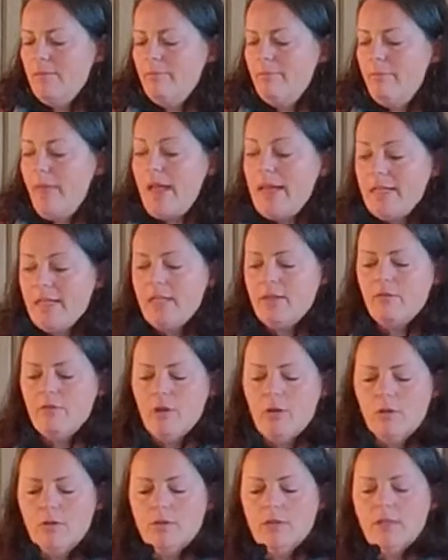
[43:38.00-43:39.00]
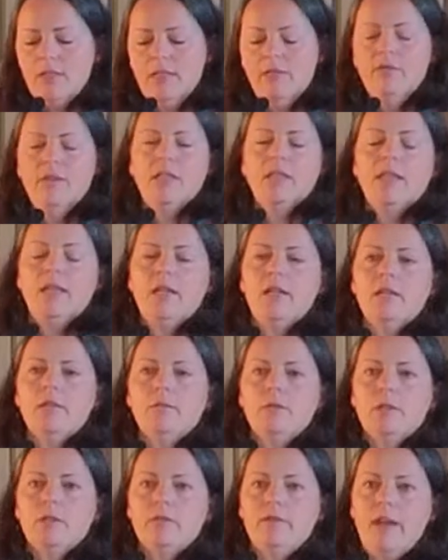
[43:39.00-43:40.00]
Many of those living there
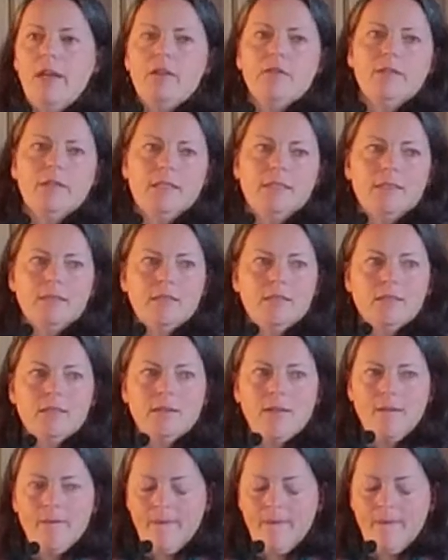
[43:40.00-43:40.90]
were veterans.